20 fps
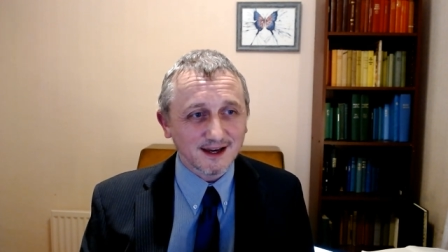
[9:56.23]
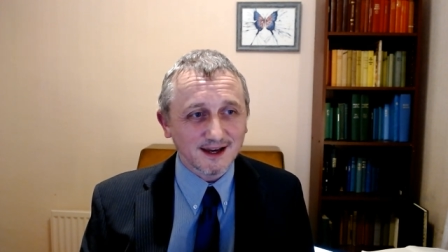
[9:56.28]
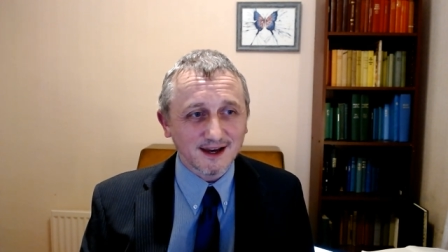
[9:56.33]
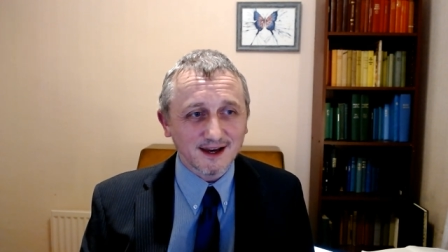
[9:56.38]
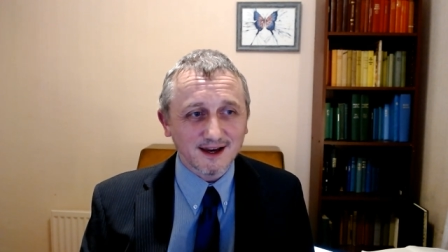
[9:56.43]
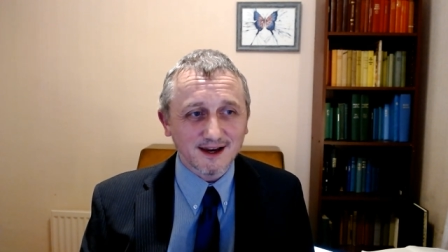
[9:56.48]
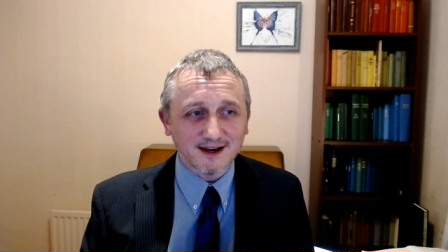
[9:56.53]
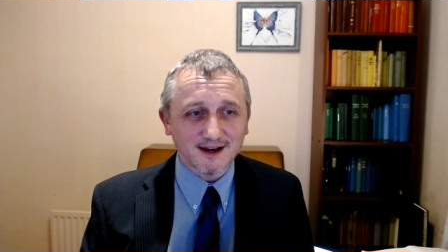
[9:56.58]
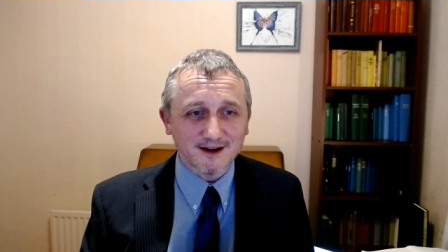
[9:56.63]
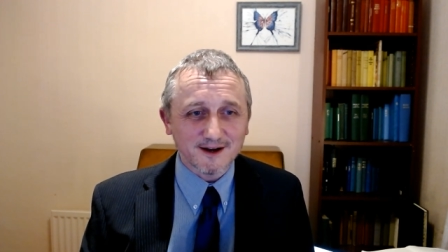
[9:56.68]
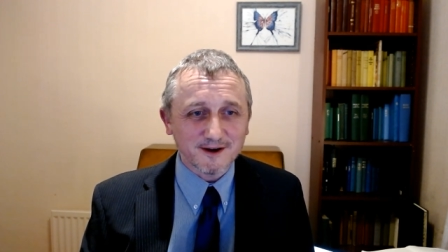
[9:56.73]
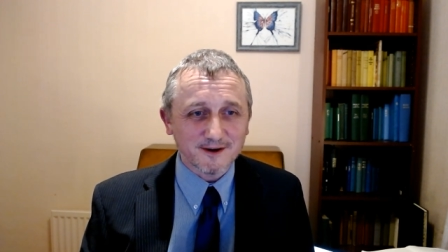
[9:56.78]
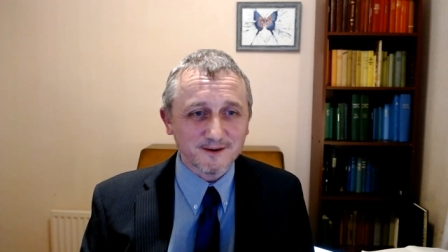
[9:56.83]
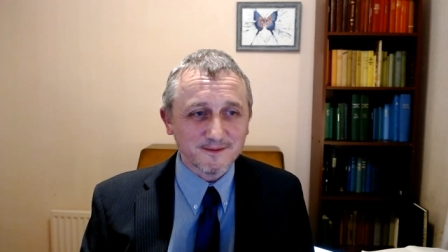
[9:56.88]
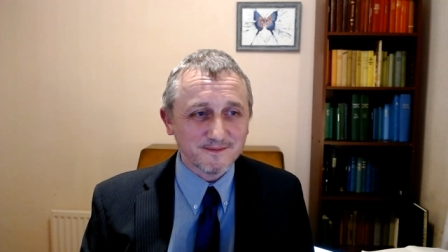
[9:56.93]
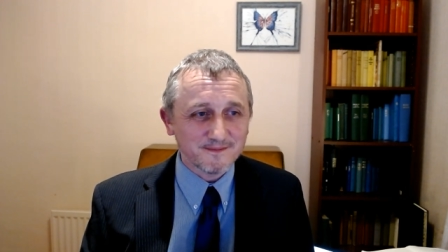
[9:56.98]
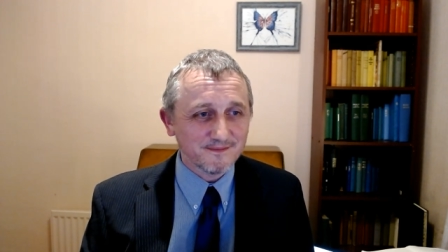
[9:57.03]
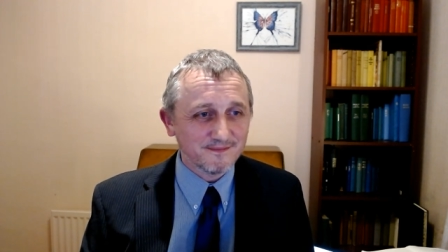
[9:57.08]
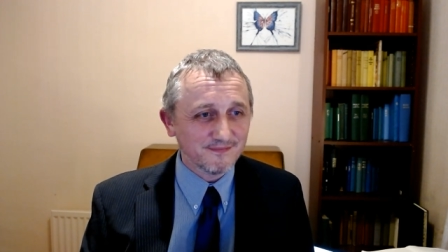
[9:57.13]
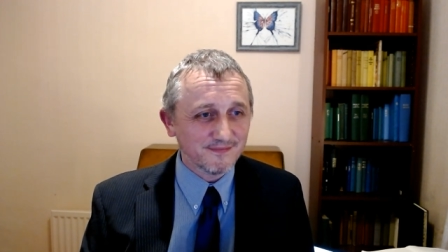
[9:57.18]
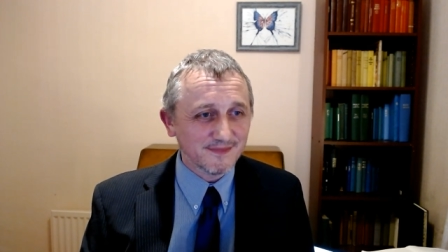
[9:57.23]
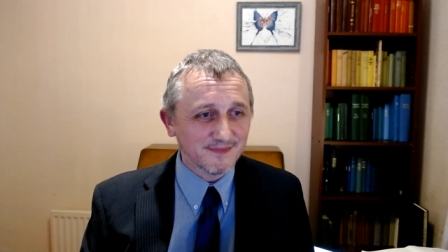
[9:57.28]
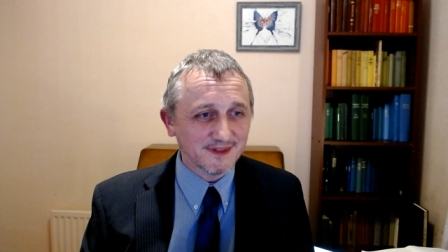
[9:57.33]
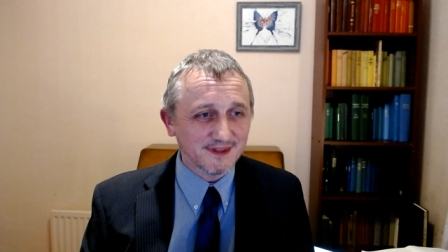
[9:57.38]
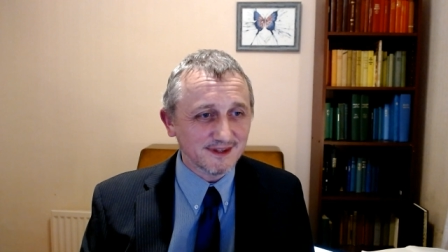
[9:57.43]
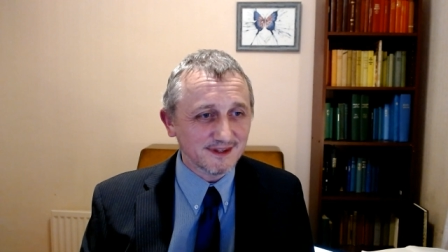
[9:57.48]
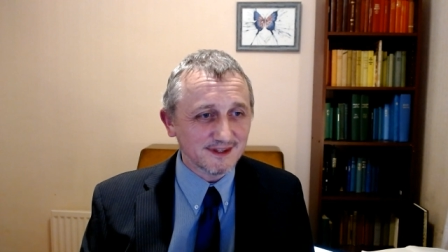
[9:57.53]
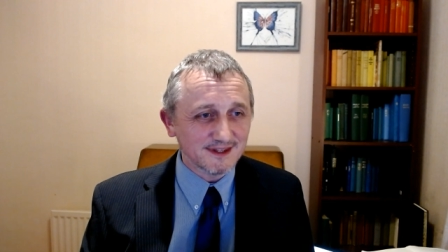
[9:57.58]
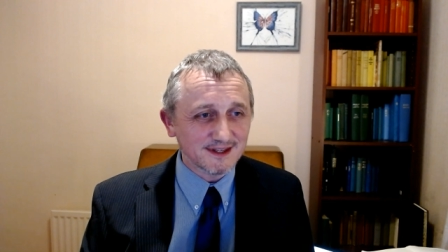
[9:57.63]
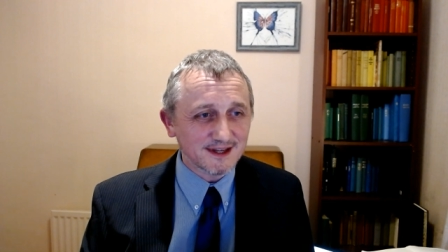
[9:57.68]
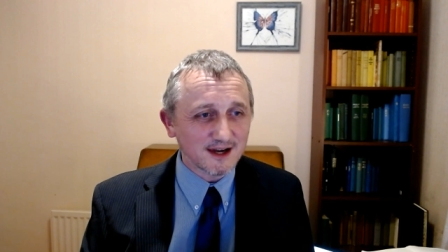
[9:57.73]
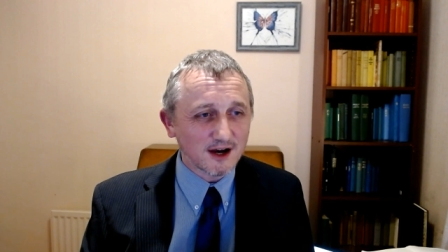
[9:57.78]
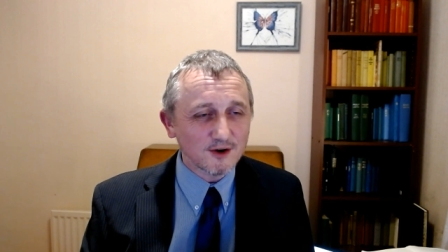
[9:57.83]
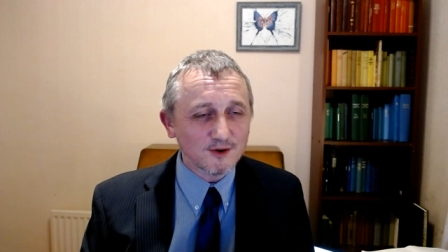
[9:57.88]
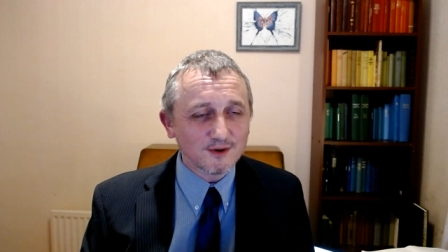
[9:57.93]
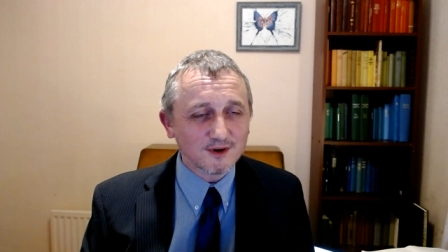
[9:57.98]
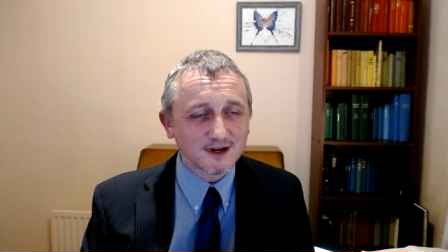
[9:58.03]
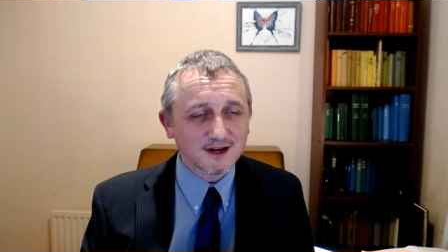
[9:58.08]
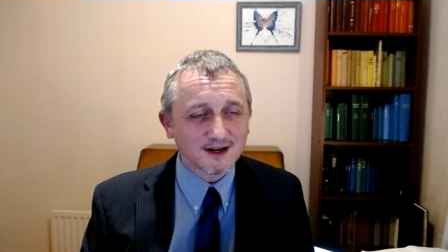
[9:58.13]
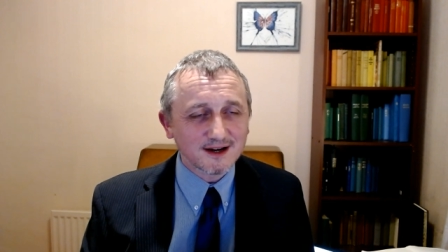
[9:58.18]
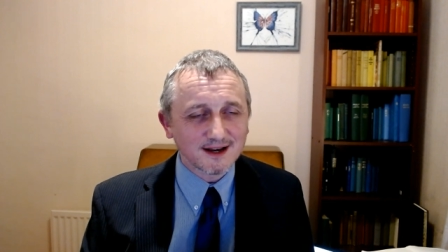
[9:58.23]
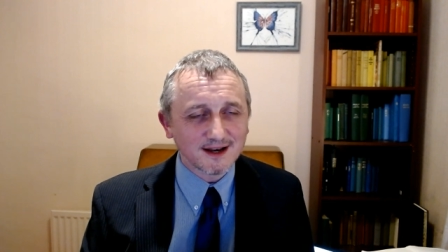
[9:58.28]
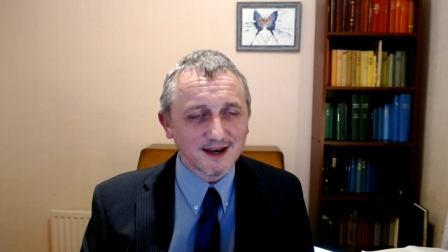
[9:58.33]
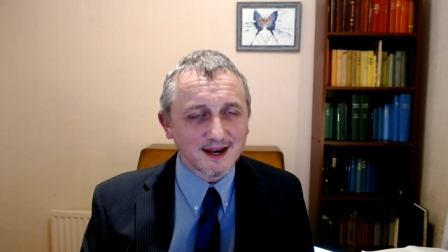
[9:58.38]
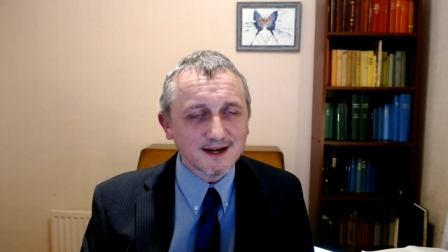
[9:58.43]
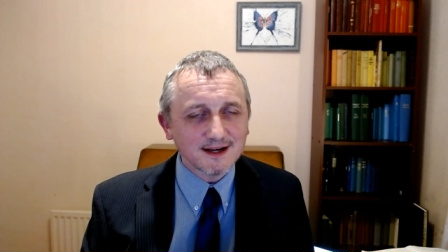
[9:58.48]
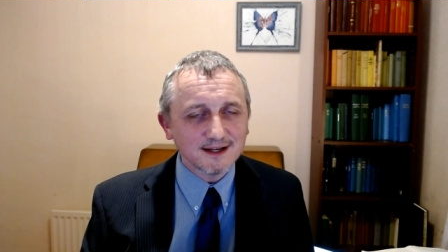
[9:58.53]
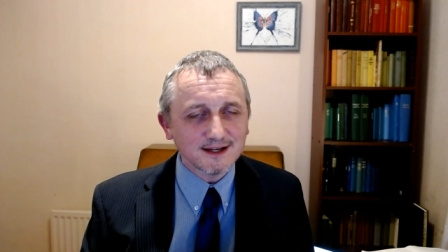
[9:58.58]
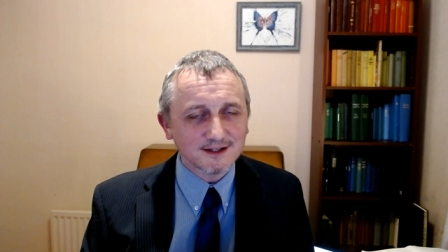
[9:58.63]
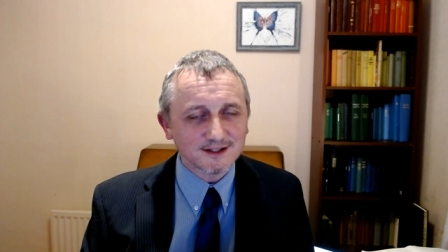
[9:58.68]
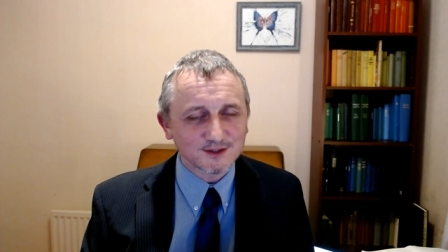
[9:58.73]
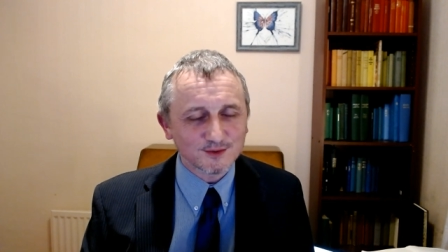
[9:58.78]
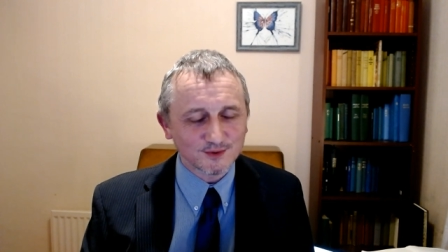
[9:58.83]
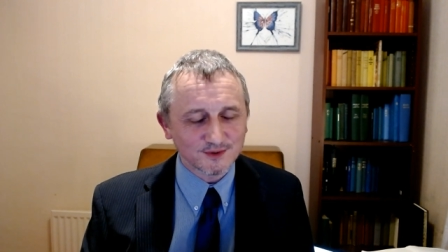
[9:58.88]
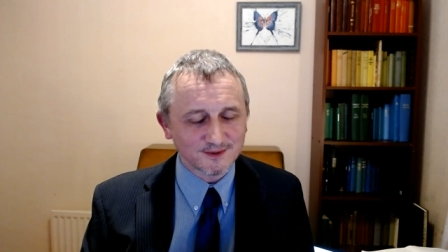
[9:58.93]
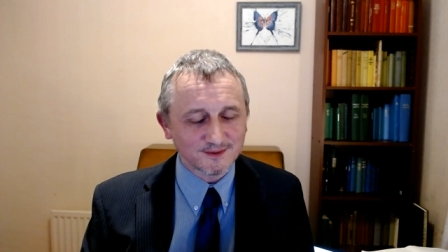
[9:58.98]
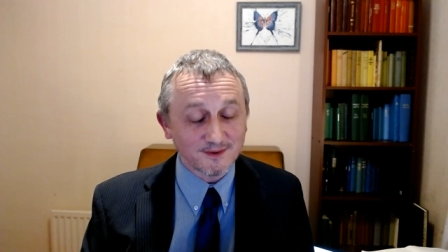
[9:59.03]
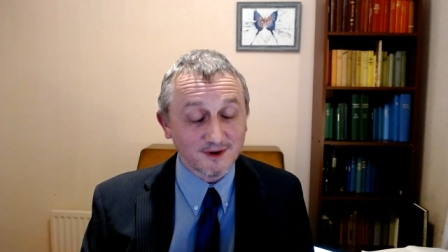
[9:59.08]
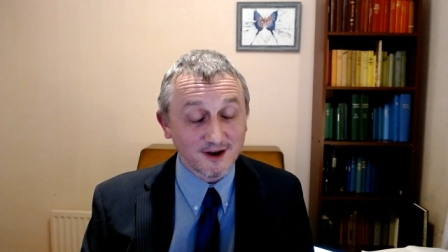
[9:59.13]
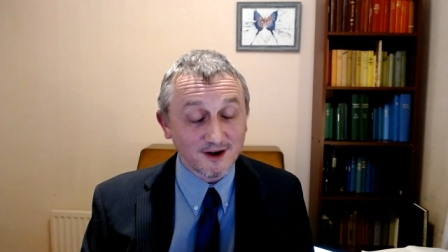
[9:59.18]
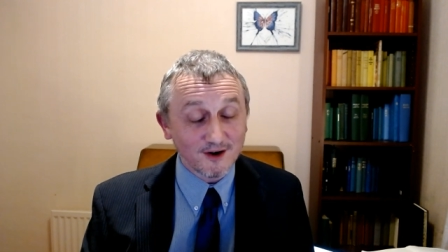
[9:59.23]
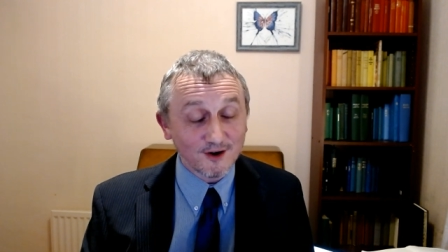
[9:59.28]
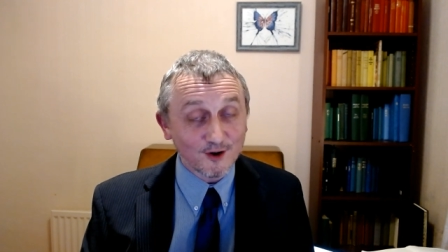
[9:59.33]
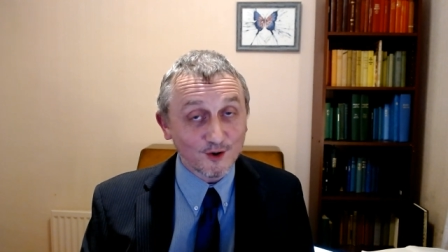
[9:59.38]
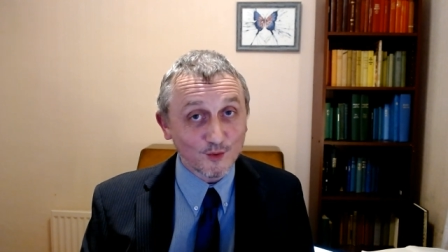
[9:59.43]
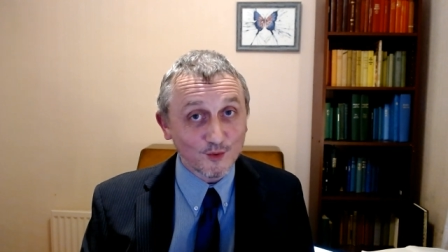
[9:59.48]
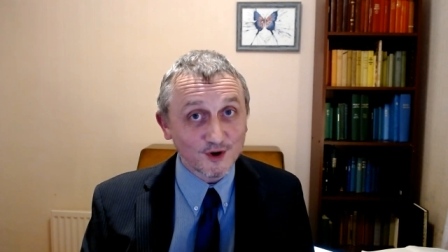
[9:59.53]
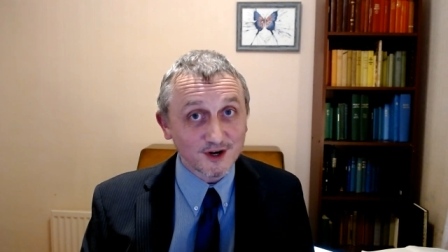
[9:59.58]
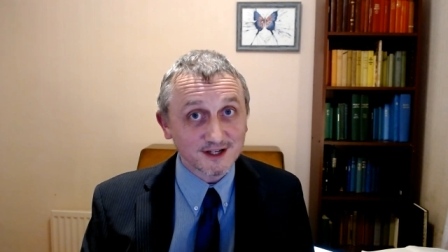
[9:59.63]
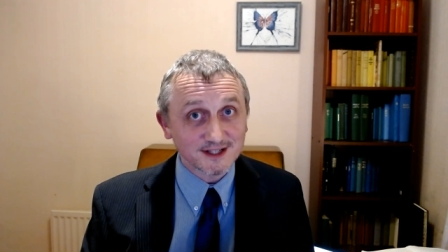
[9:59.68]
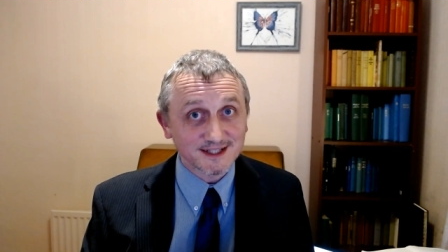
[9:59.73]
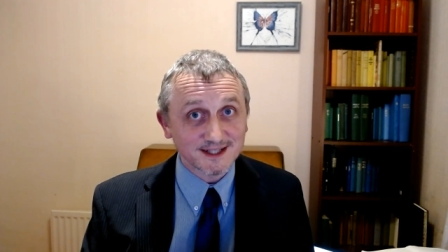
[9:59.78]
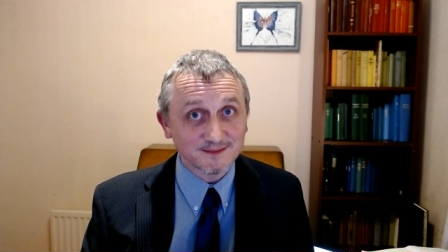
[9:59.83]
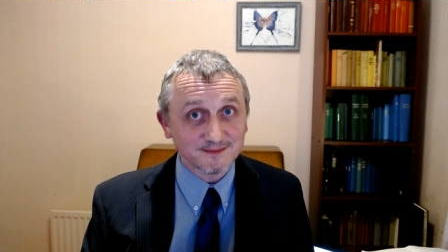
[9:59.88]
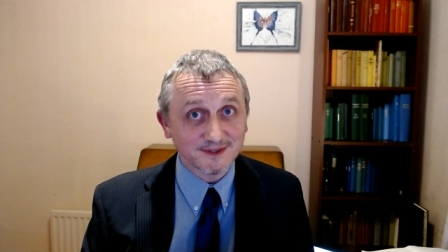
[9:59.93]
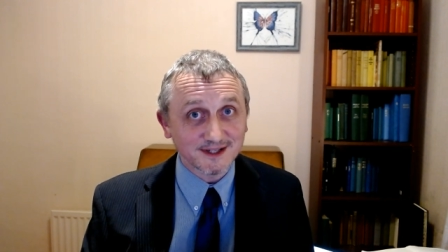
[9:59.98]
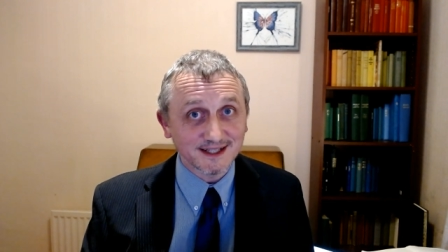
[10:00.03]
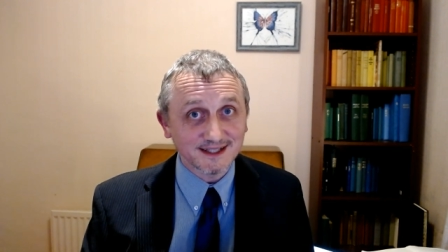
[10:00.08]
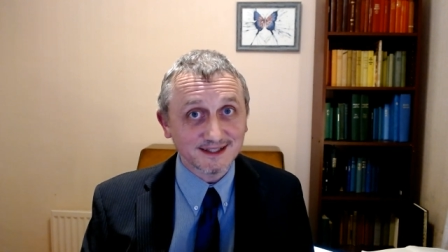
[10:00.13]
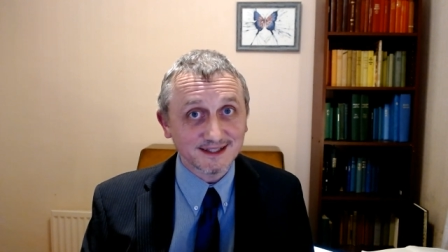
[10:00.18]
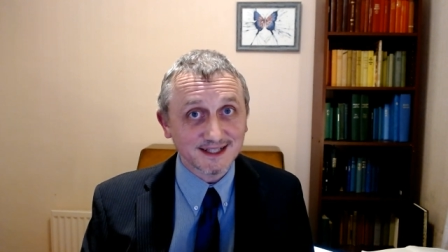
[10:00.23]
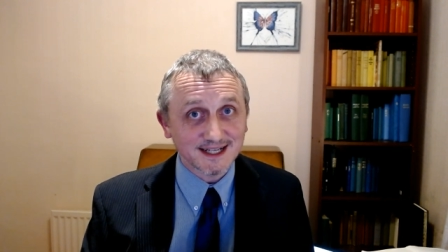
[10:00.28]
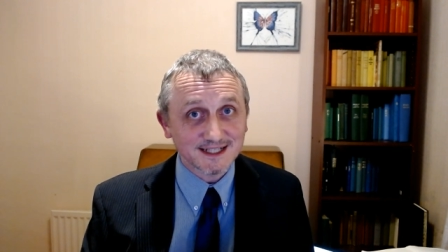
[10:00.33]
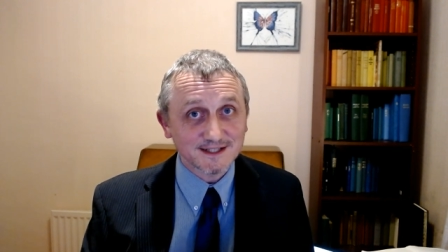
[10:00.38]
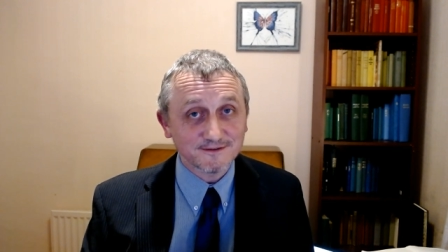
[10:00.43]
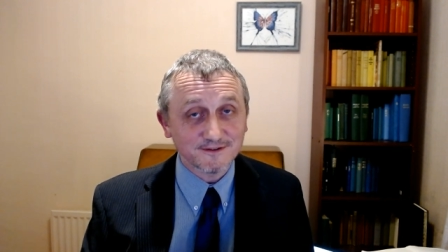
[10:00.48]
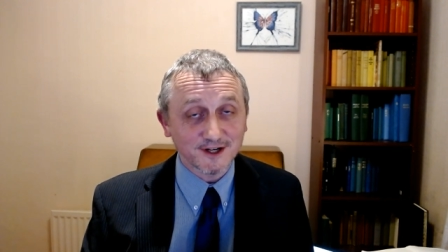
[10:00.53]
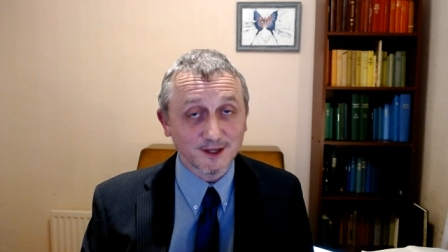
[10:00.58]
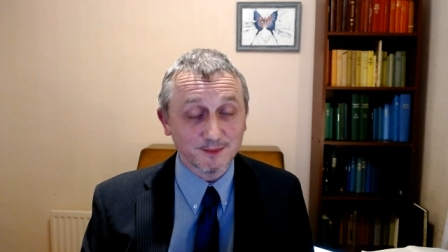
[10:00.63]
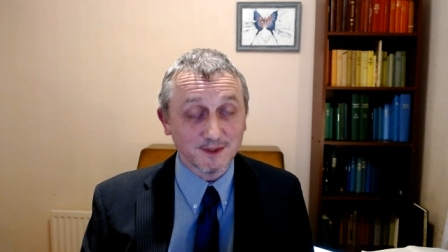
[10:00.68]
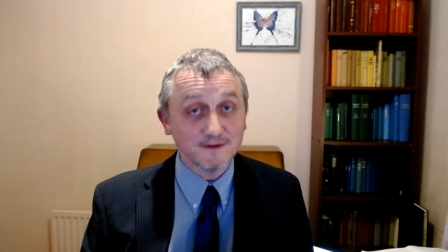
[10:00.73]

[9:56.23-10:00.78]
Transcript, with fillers: Uh, the whole cleanliness was a lot worse than my dad's farm.